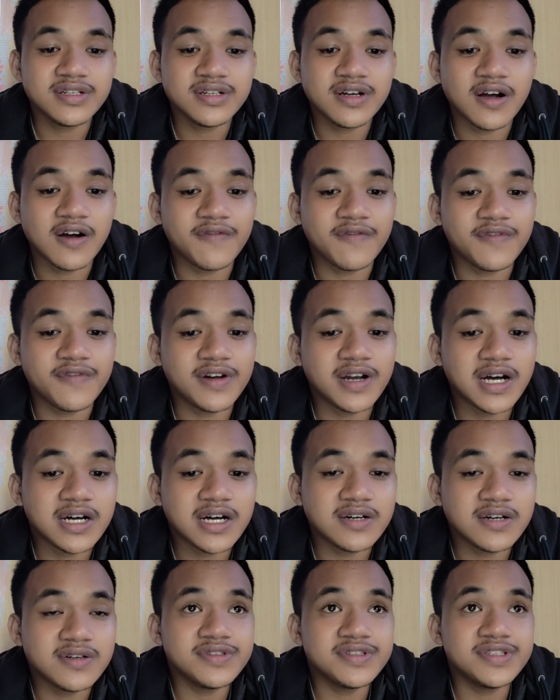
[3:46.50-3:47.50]
of
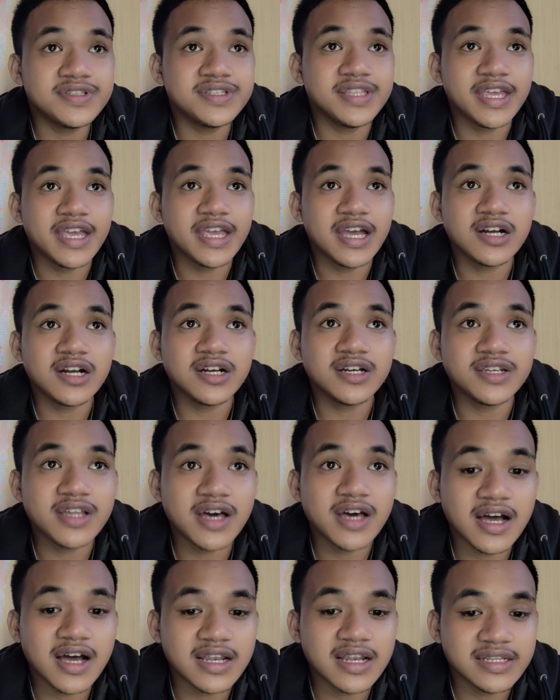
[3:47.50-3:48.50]
rounds,
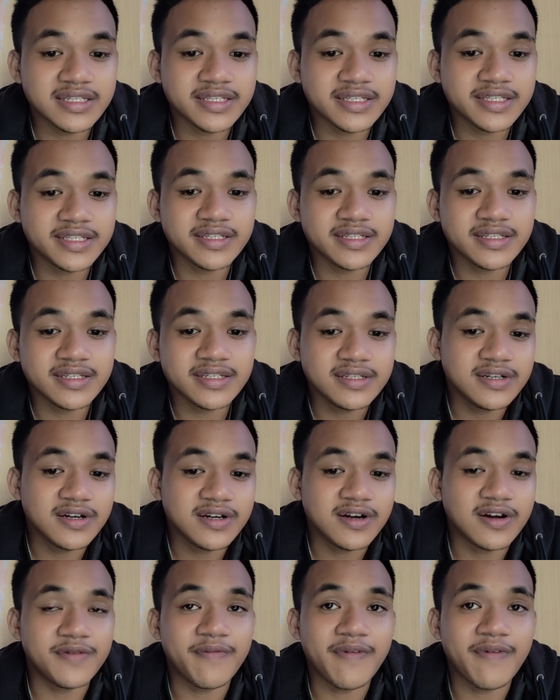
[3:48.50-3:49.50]
diagonals,
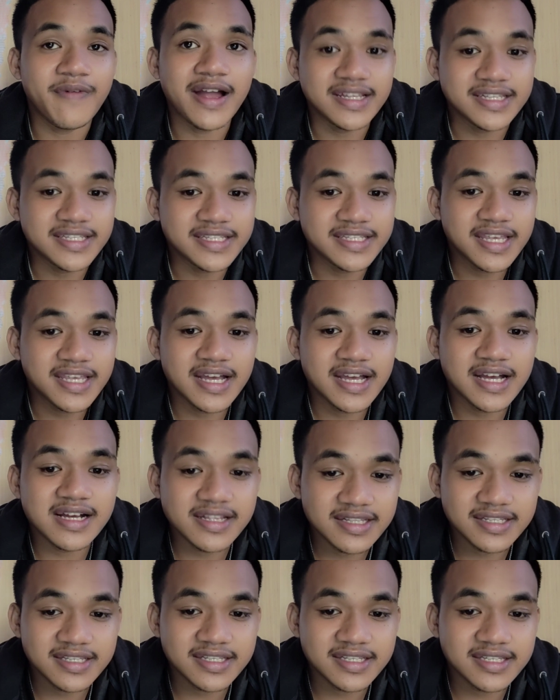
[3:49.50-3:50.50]
or bias
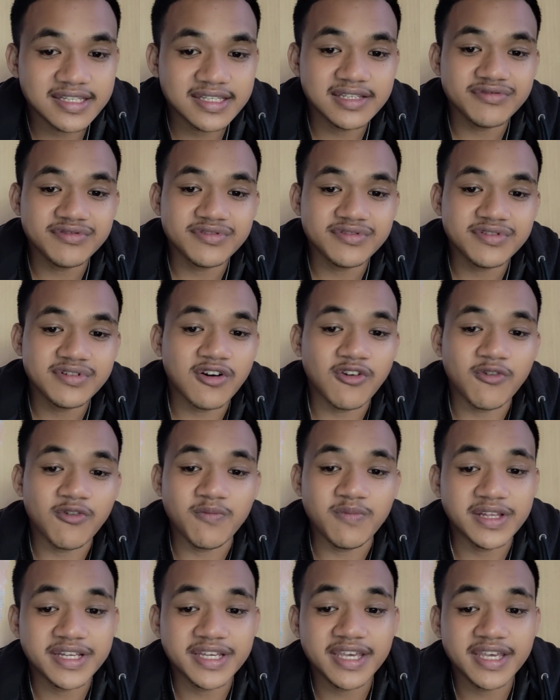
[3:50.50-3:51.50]
cuts,
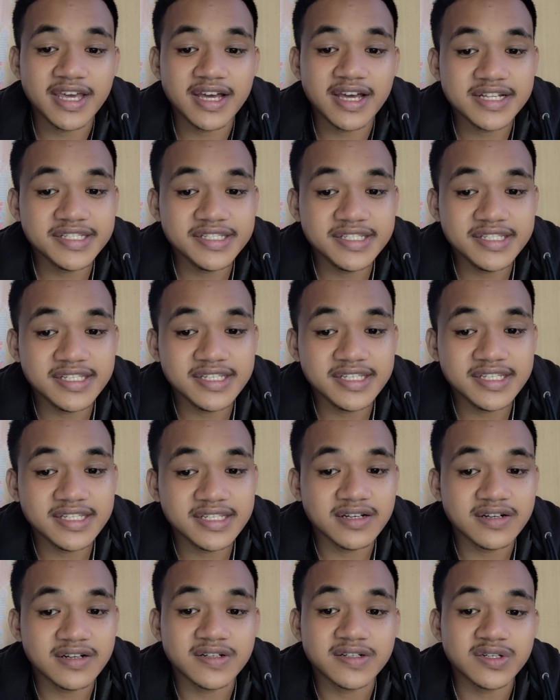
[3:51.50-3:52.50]
oblique cuts,
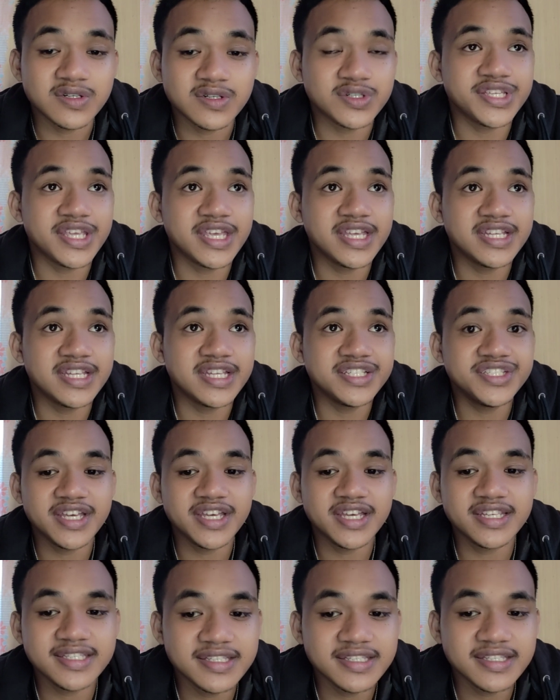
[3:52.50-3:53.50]

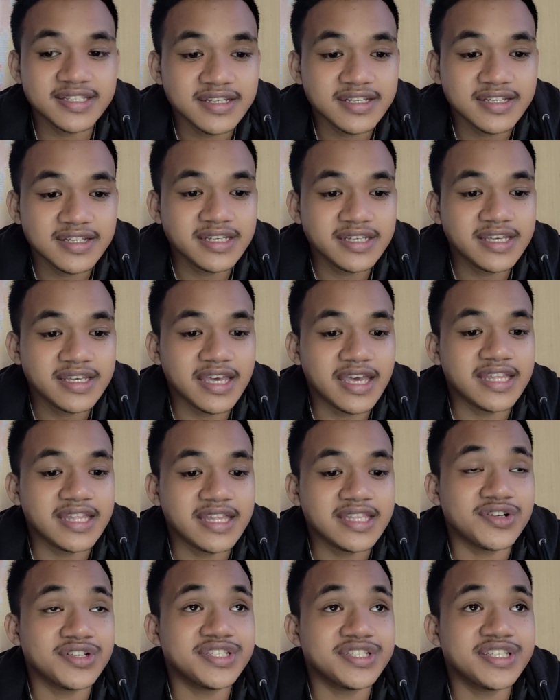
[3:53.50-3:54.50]
lozenges, and
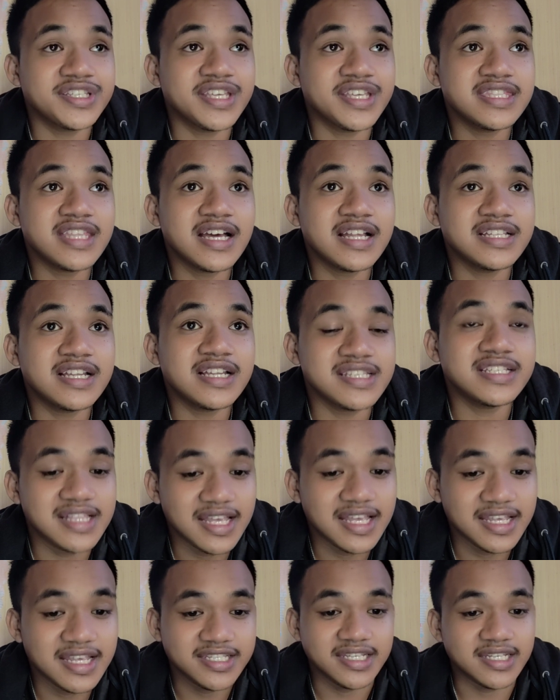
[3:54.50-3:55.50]
horizontal
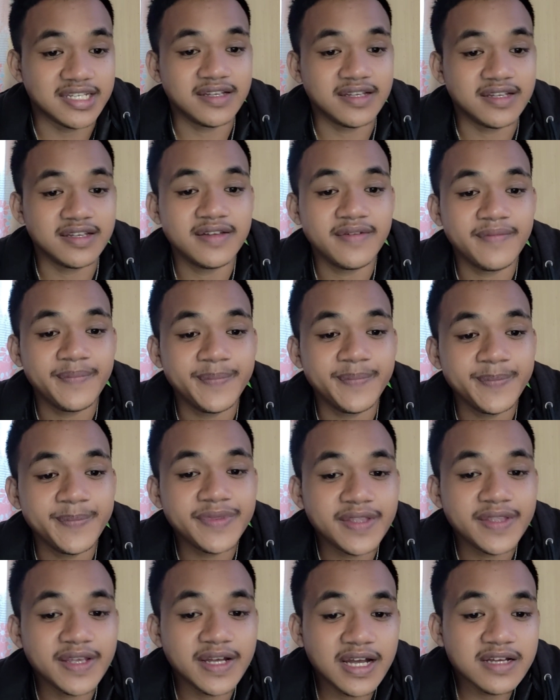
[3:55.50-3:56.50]
slicing.
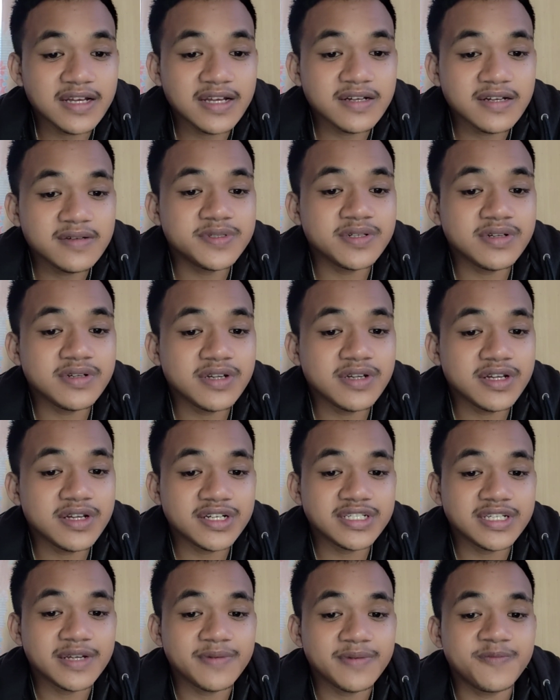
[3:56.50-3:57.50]
I also
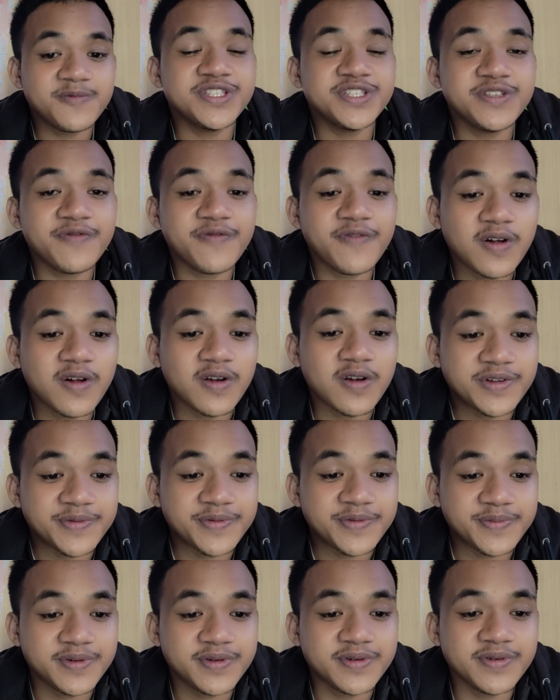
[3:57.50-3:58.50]
learned the principle of
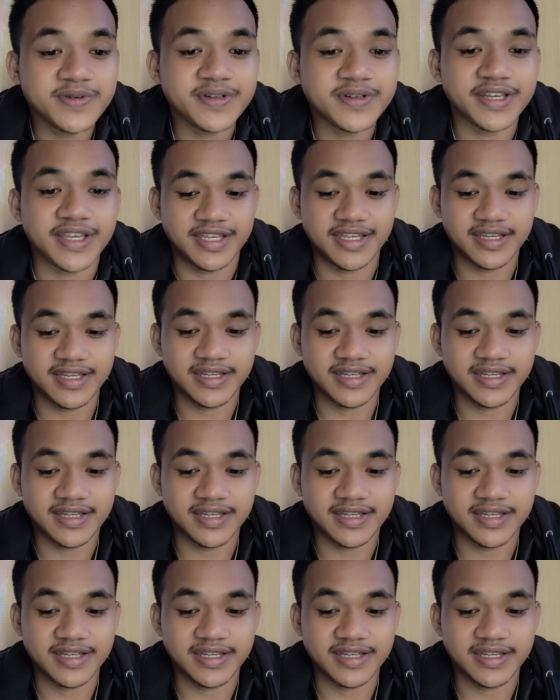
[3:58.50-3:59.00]
cooking.